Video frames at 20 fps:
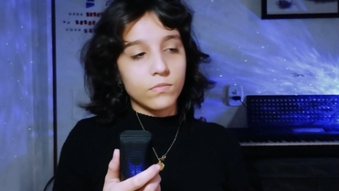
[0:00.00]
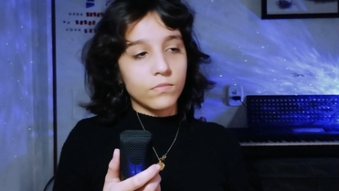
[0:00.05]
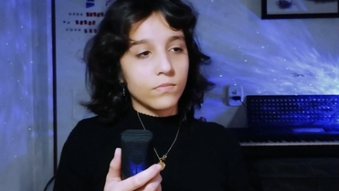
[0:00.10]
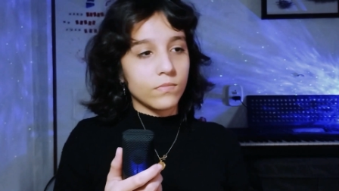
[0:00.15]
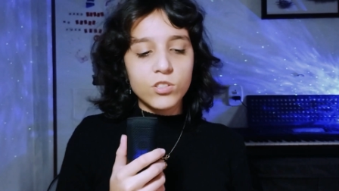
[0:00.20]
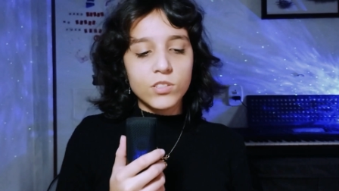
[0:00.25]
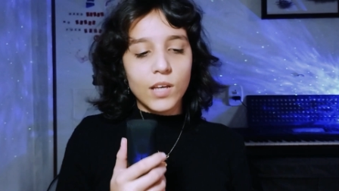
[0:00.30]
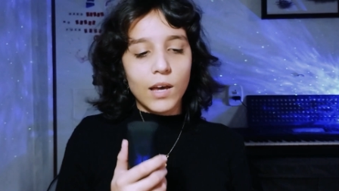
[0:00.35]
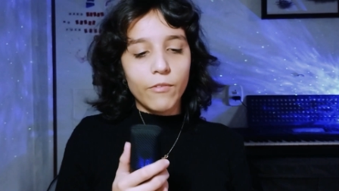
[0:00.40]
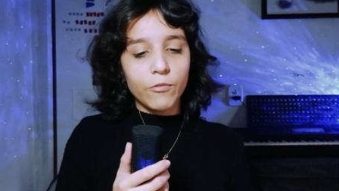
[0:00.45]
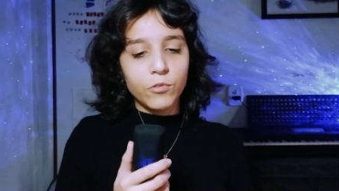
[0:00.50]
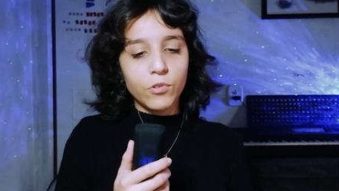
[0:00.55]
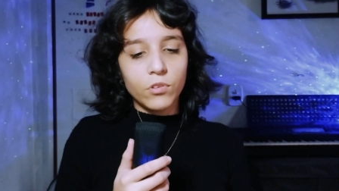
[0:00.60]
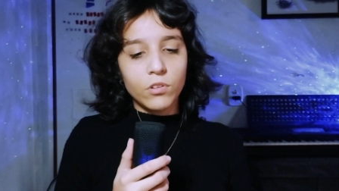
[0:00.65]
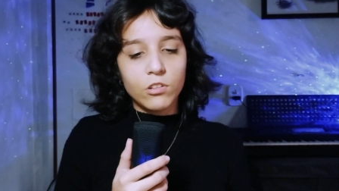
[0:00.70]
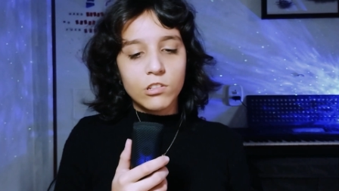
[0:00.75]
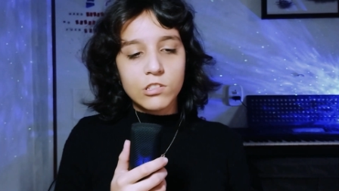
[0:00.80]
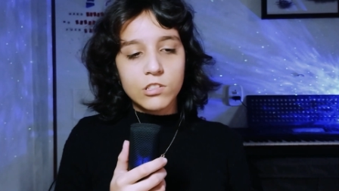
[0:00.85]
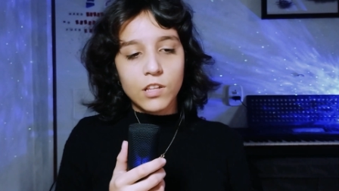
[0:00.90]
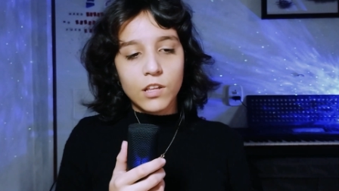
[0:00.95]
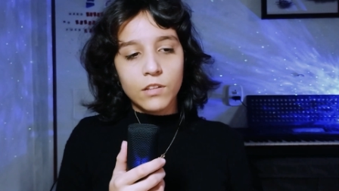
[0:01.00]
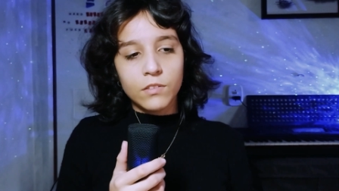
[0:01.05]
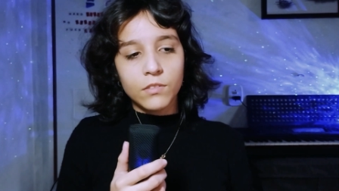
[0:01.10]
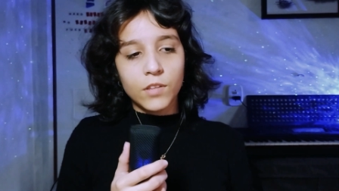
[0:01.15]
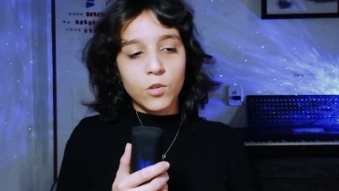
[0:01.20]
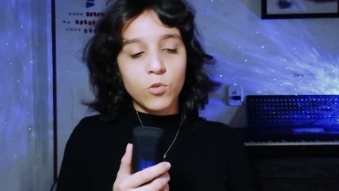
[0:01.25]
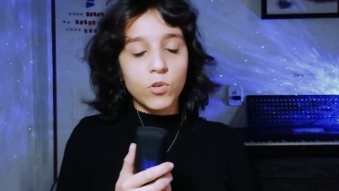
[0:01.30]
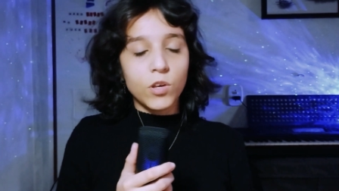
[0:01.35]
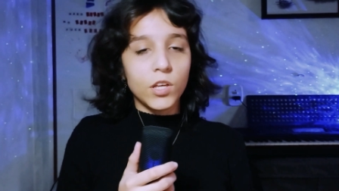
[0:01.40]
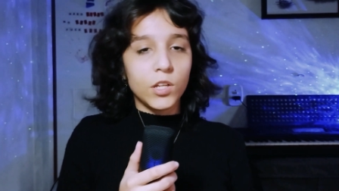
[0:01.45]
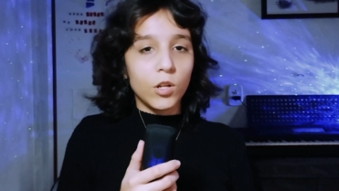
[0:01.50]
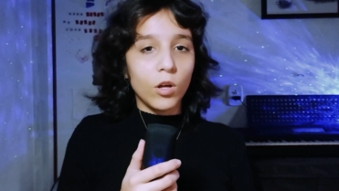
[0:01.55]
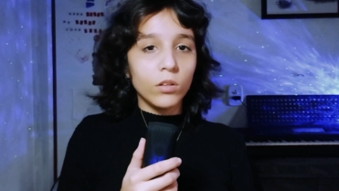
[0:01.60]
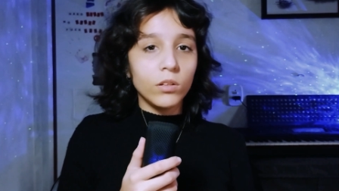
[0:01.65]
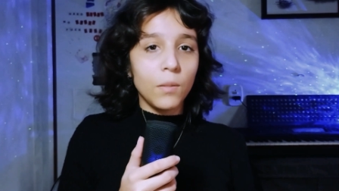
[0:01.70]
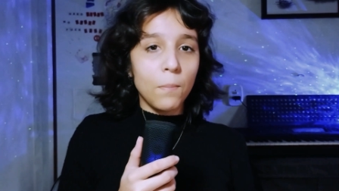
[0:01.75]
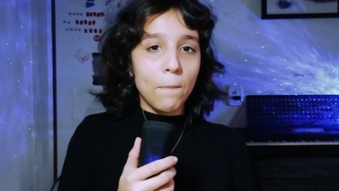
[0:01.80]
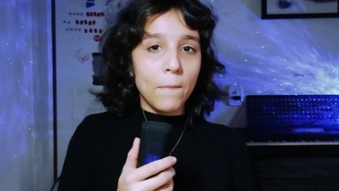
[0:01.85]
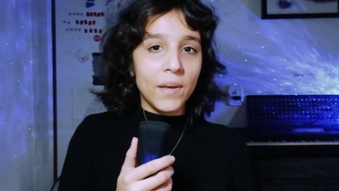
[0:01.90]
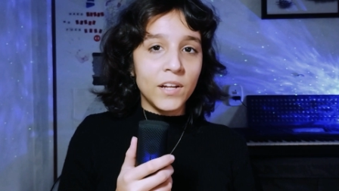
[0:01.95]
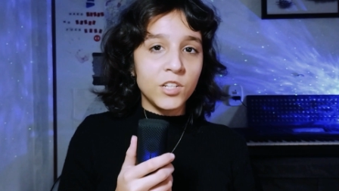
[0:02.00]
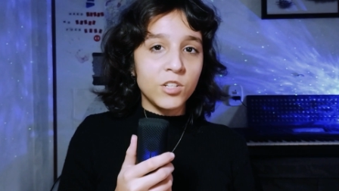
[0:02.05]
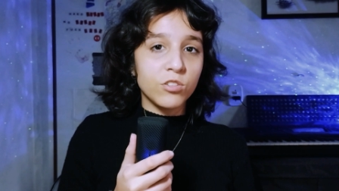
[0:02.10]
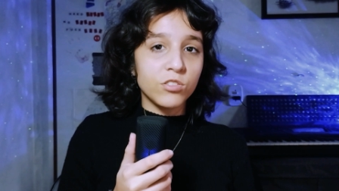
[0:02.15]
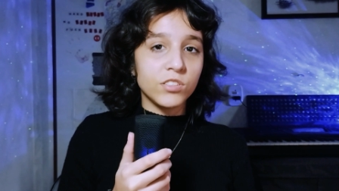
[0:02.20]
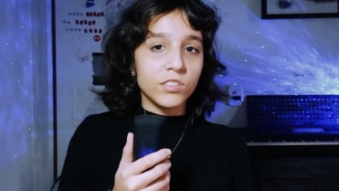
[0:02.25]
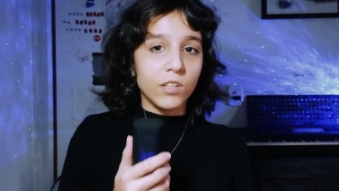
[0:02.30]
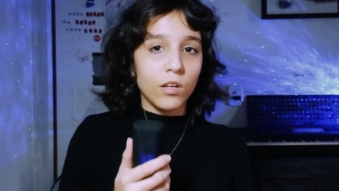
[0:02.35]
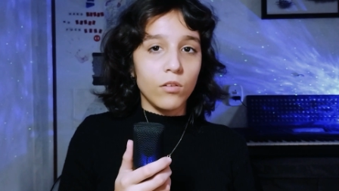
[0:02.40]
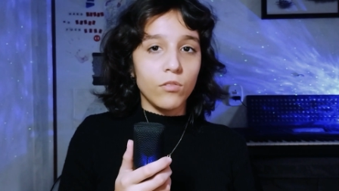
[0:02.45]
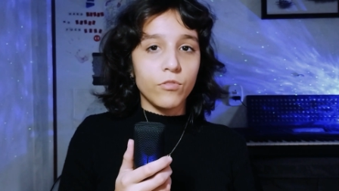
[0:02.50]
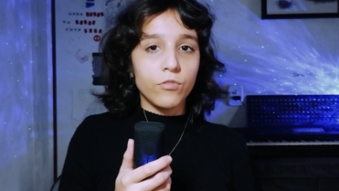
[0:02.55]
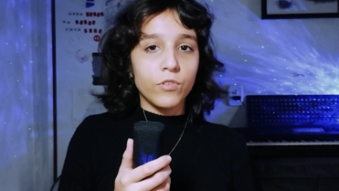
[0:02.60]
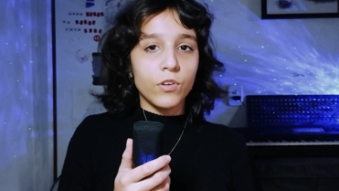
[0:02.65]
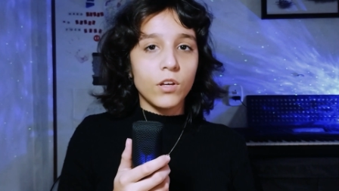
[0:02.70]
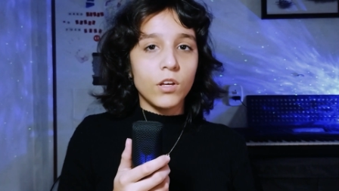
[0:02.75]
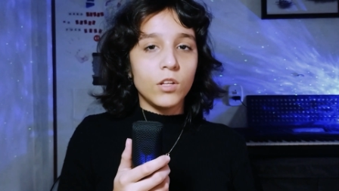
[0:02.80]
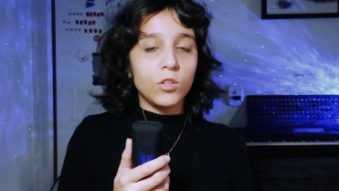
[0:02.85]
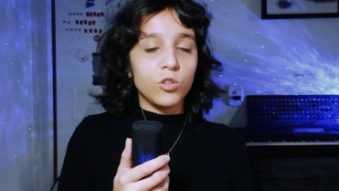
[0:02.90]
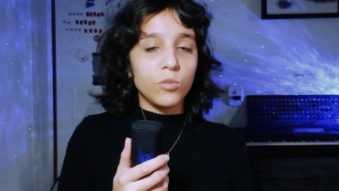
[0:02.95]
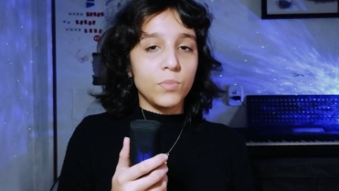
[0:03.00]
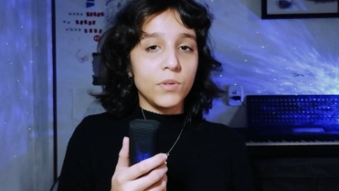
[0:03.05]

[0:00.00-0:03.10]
When you just have to understand that you cannot demand yourself